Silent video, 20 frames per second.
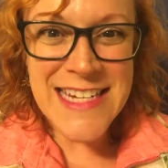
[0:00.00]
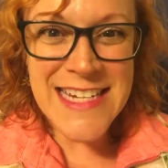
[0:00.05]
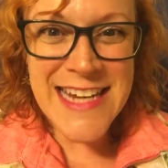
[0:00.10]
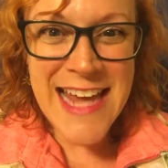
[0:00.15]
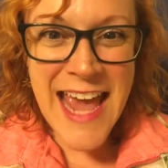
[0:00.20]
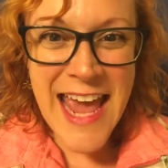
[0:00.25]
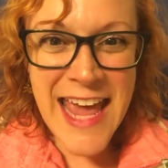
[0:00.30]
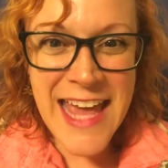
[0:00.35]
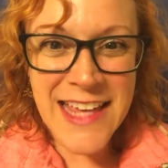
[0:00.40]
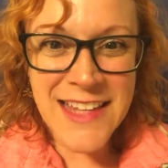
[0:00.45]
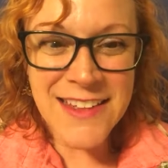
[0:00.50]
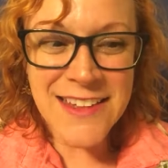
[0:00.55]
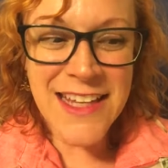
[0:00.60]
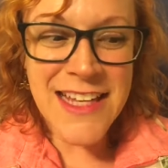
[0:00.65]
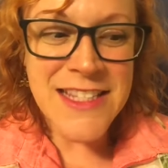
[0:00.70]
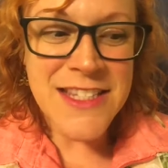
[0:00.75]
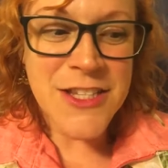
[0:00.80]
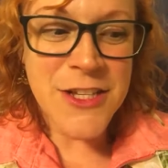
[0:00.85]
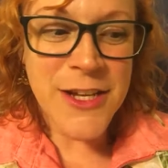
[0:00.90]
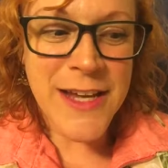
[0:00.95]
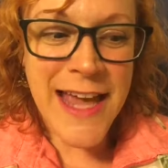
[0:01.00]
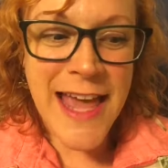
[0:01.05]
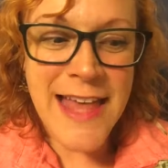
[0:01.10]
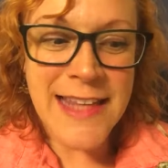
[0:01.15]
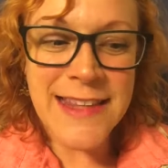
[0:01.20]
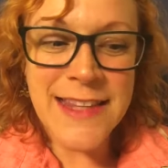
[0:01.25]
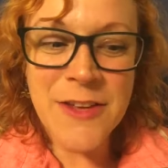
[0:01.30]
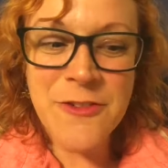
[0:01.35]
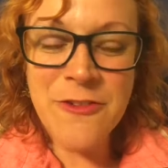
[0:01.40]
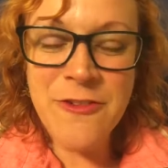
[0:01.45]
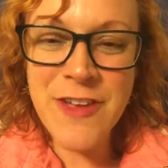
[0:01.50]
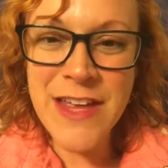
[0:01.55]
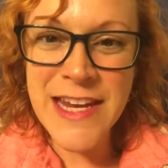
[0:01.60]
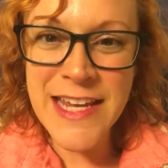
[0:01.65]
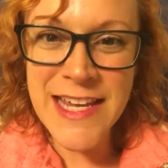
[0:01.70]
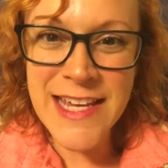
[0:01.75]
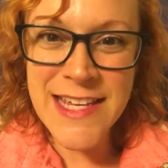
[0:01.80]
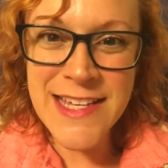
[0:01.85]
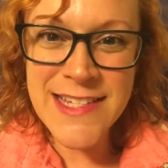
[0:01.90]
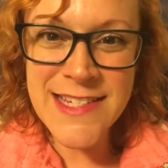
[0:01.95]
today let's look at
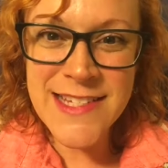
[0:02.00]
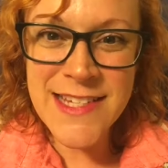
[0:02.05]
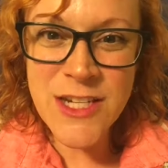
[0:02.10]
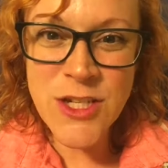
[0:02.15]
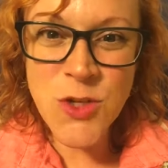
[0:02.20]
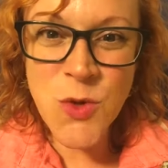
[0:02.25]
Leviticus